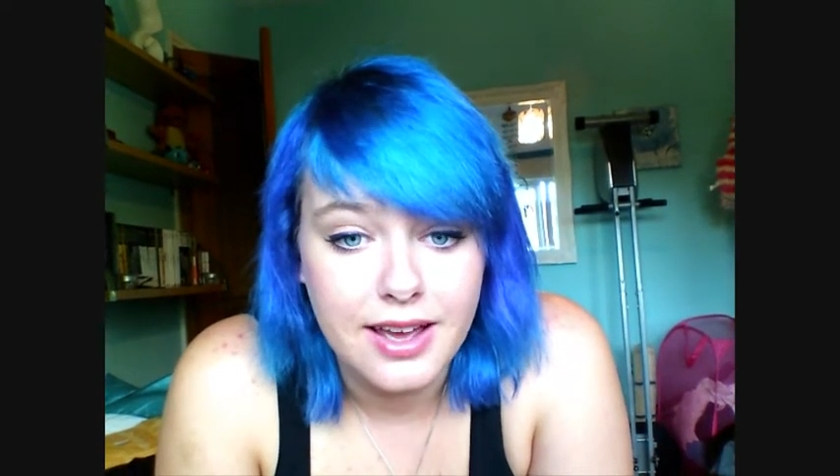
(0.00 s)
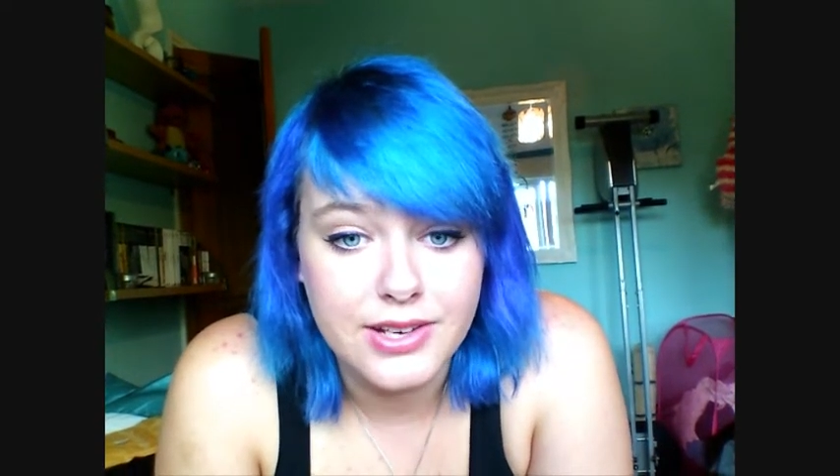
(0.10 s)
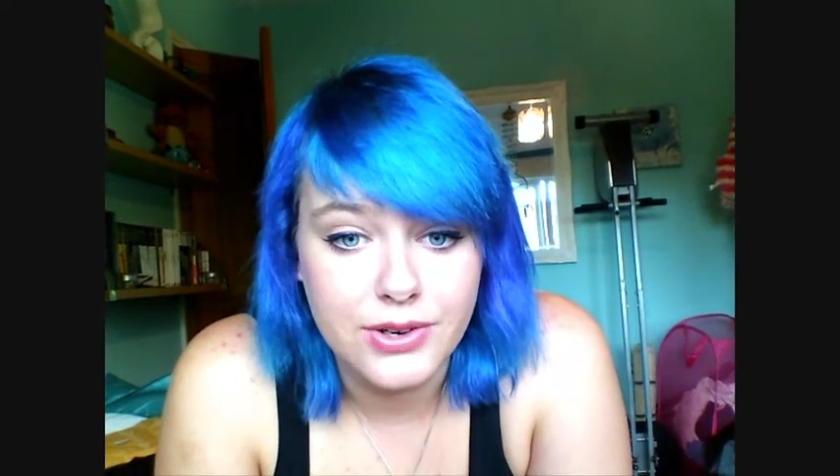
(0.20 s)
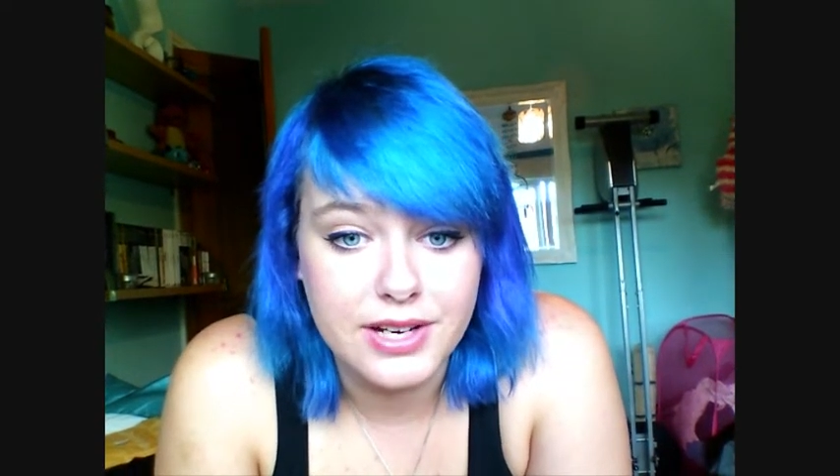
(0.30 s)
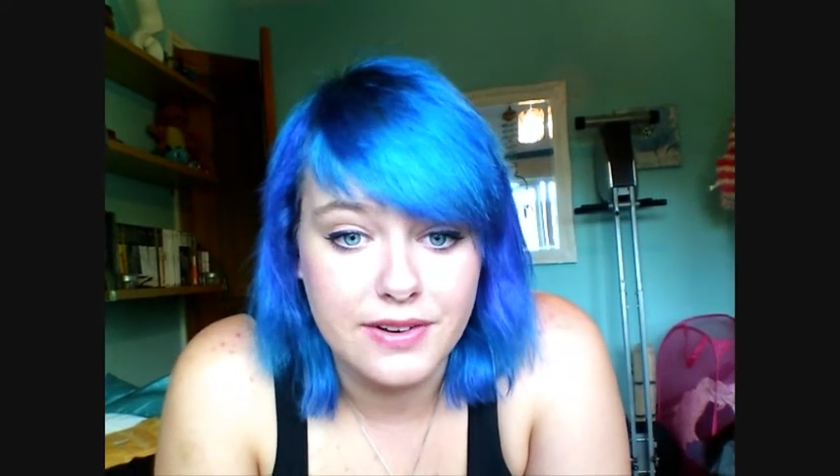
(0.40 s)

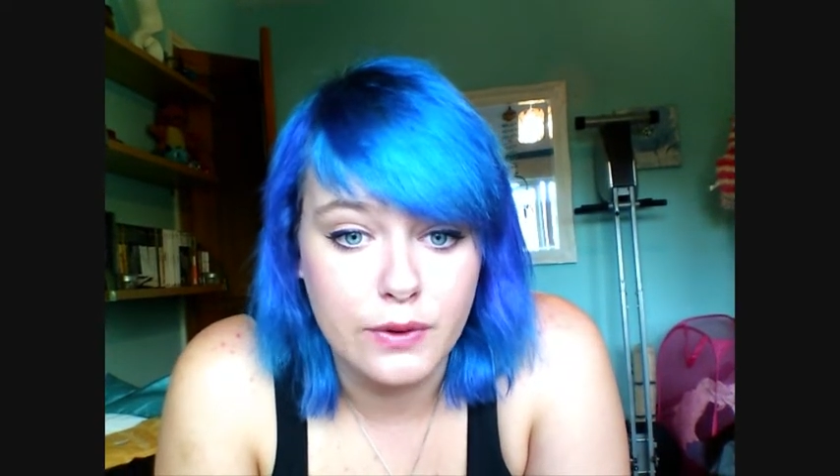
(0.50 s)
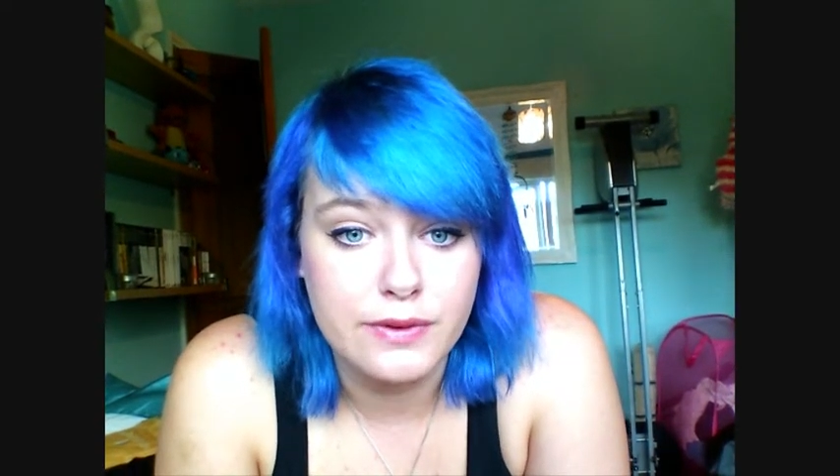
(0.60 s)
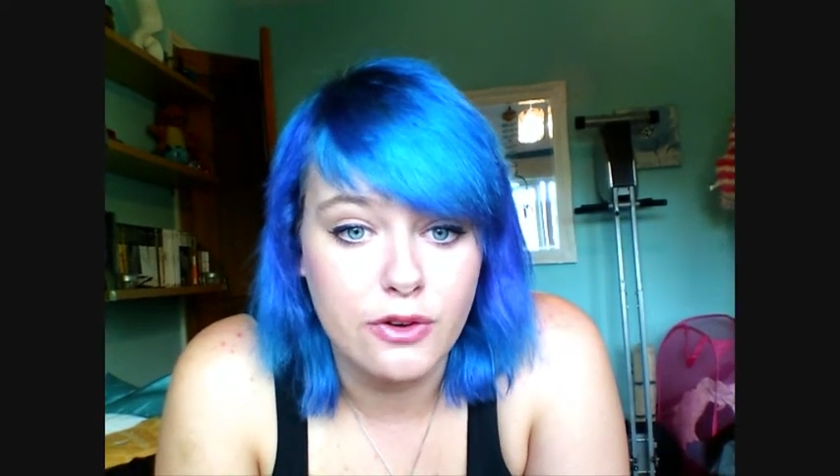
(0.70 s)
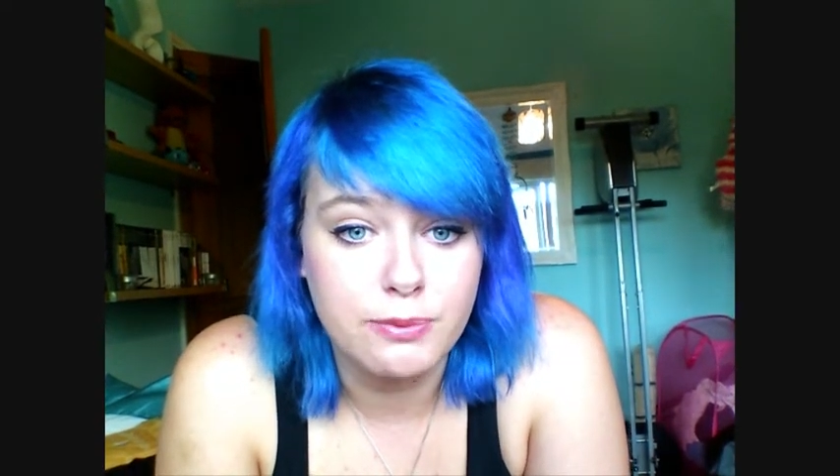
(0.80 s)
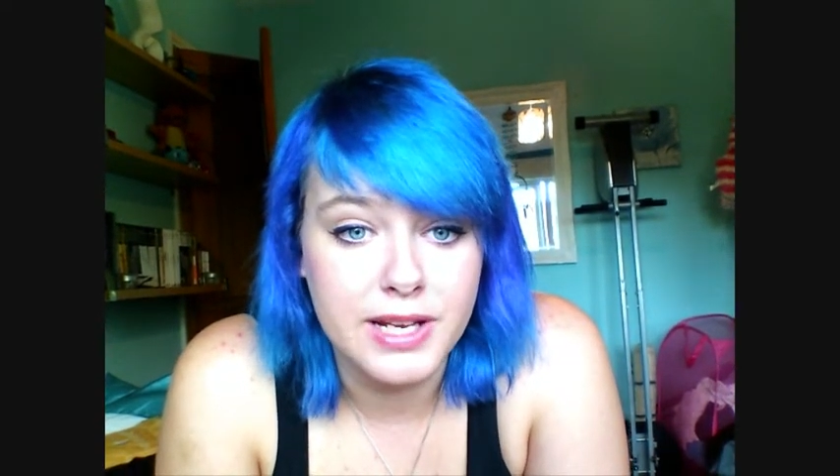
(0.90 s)
And doing a different colour
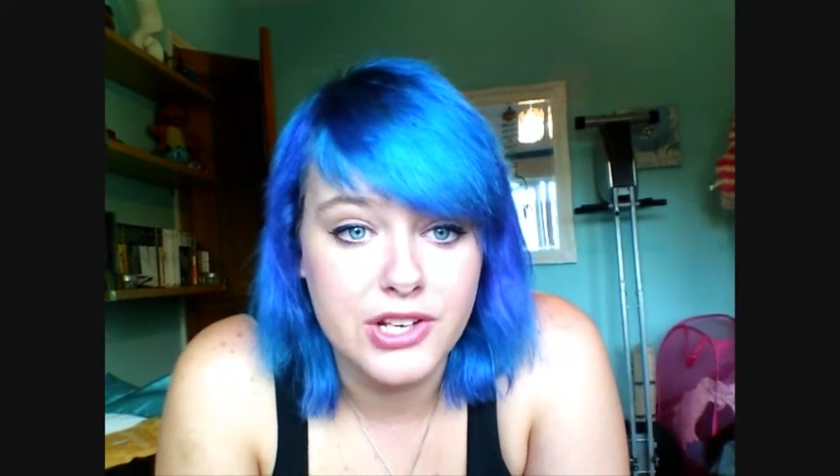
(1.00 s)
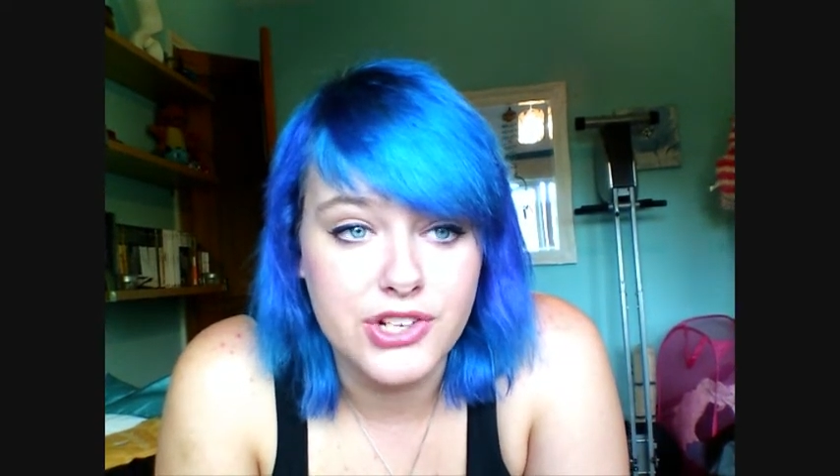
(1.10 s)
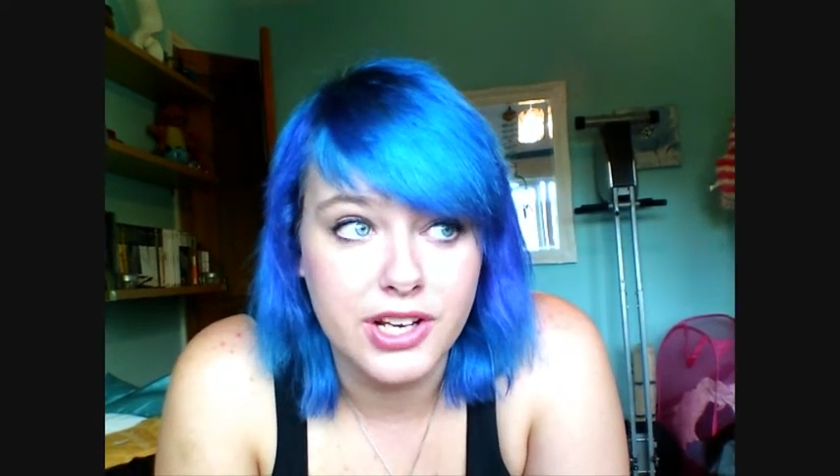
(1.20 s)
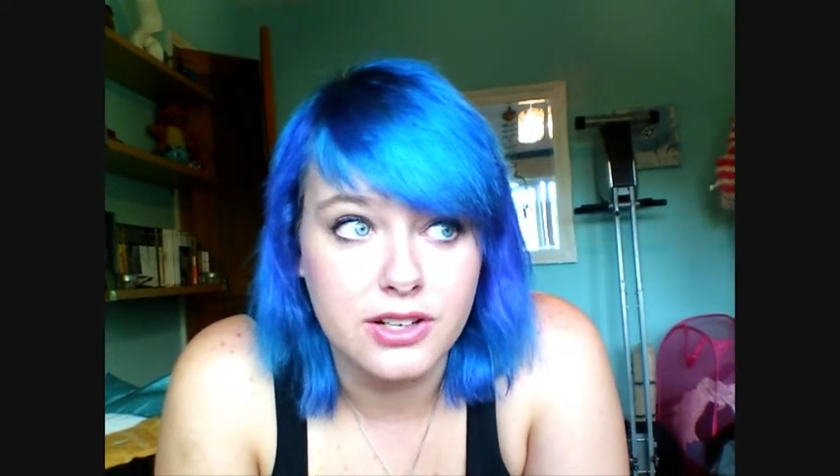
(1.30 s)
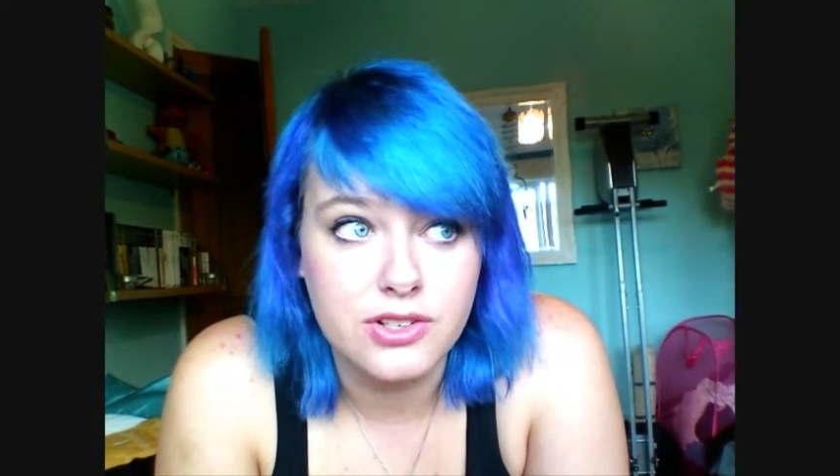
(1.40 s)
involve
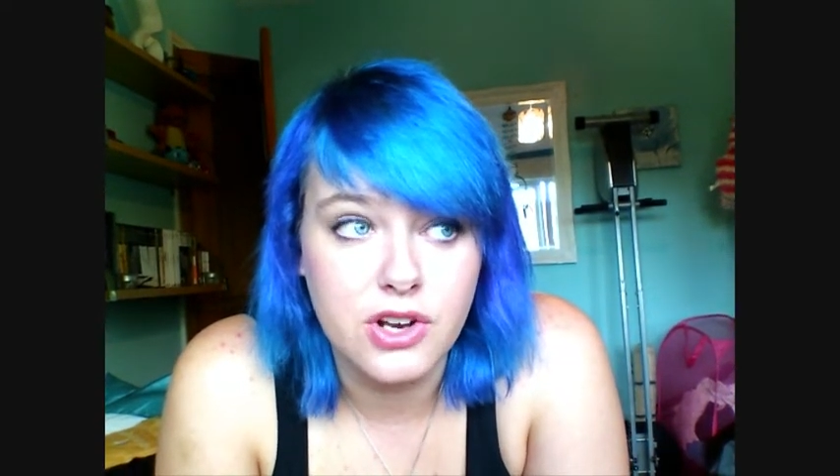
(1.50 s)
bleaching.